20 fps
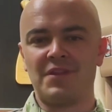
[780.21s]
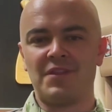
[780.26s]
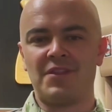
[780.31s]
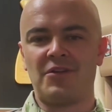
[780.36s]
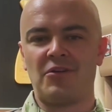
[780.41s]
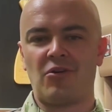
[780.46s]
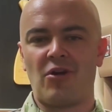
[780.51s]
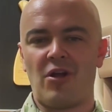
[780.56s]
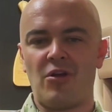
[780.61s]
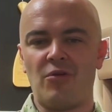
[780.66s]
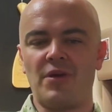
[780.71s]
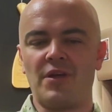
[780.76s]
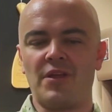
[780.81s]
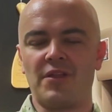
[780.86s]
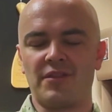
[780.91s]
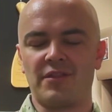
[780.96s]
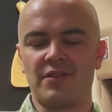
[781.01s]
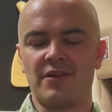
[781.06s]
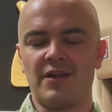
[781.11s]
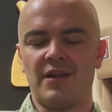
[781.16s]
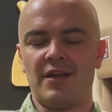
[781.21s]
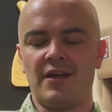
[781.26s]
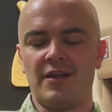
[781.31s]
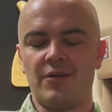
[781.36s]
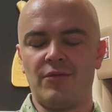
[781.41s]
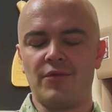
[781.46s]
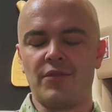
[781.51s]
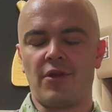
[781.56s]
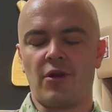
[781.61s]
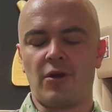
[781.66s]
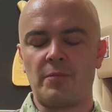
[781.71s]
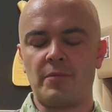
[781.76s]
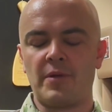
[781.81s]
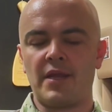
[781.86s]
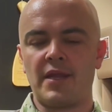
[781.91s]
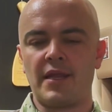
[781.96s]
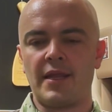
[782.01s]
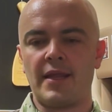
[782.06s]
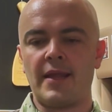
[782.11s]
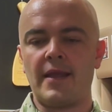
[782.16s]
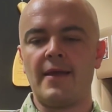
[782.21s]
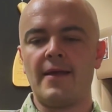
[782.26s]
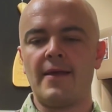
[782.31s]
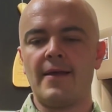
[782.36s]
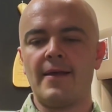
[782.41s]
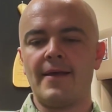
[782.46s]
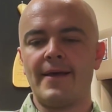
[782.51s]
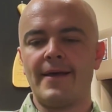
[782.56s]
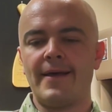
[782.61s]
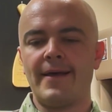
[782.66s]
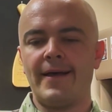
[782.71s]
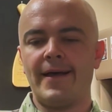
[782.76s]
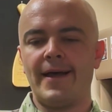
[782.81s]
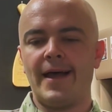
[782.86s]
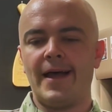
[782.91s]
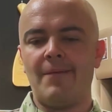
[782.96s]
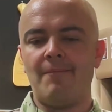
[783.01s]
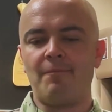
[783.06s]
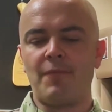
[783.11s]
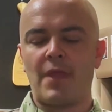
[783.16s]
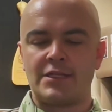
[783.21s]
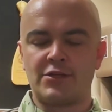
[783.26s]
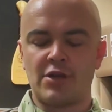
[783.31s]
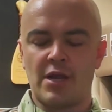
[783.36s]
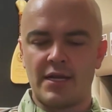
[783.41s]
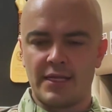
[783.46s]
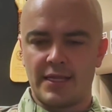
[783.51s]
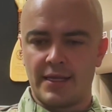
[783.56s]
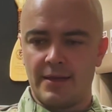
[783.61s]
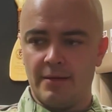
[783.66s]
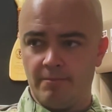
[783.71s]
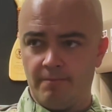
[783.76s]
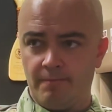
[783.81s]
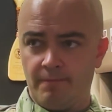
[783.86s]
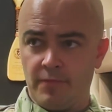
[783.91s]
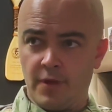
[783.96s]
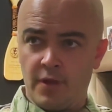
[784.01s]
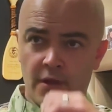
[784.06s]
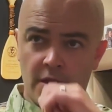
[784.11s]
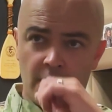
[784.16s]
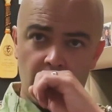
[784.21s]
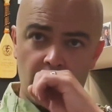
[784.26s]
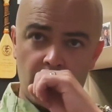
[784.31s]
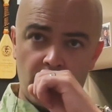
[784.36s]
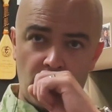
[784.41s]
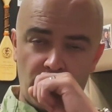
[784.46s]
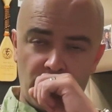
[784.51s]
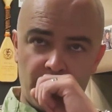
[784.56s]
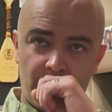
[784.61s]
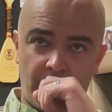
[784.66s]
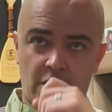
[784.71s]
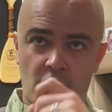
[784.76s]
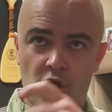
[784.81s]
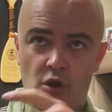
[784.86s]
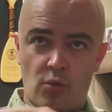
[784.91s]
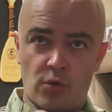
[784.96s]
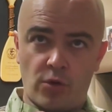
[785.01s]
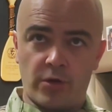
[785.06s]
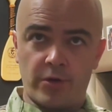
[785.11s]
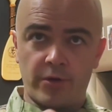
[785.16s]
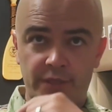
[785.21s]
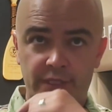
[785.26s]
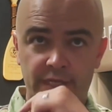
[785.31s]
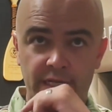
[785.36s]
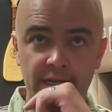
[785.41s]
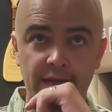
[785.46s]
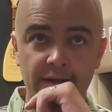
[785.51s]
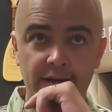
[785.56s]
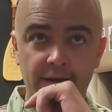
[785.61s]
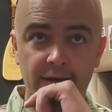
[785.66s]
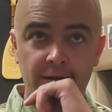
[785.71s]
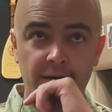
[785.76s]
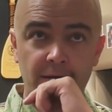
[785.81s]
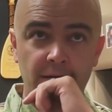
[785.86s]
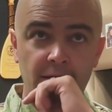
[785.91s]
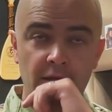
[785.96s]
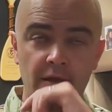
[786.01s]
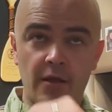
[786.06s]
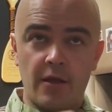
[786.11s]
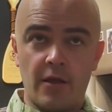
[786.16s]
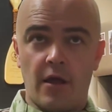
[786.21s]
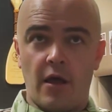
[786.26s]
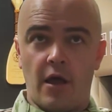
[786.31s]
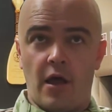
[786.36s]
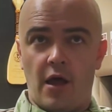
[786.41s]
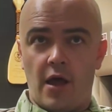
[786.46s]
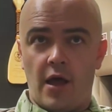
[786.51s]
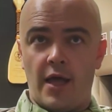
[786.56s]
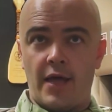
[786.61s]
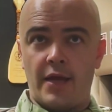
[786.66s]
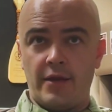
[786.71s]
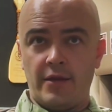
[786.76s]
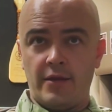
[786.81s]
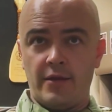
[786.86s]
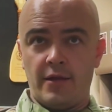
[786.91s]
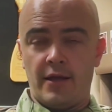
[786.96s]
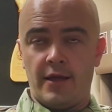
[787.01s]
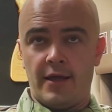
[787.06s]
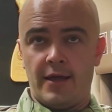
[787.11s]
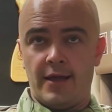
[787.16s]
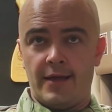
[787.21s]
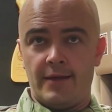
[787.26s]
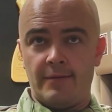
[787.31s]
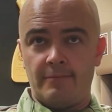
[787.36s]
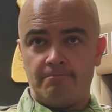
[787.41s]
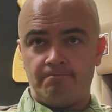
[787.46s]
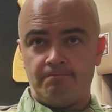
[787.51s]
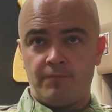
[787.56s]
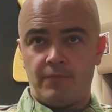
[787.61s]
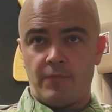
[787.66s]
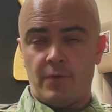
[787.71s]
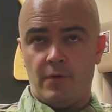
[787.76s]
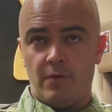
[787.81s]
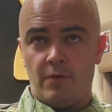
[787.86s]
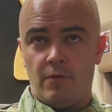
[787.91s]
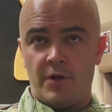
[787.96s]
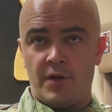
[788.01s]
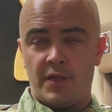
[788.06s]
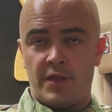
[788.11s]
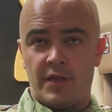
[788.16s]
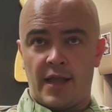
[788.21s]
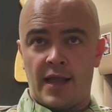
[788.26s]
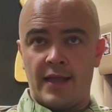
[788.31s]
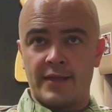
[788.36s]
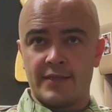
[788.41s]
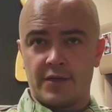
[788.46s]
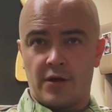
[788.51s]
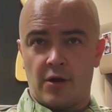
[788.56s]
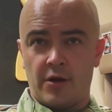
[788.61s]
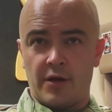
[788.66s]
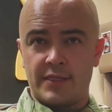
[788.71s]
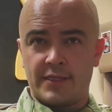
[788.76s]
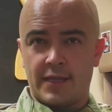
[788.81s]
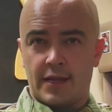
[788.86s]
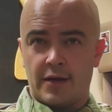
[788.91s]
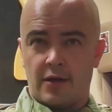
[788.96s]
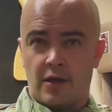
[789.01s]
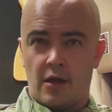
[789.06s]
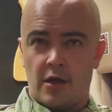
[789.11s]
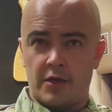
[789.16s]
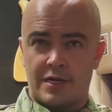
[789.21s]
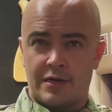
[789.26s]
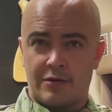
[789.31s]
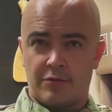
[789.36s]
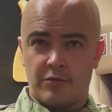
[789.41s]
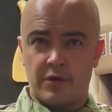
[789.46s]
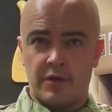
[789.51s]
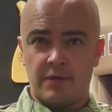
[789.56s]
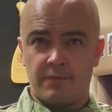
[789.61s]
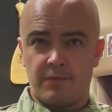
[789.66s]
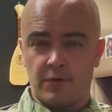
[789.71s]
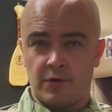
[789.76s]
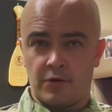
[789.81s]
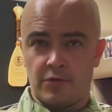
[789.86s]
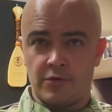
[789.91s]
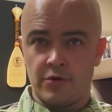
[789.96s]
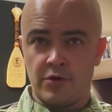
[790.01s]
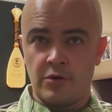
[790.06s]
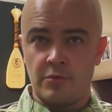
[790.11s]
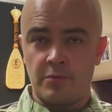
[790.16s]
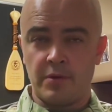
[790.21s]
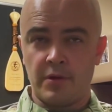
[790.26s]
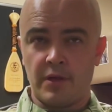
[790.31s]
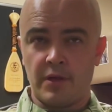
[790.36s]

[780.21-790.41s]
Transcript: that are all with RP. I tried to get both of my coworkers here on. One of the guys had already signed a contract with a different group,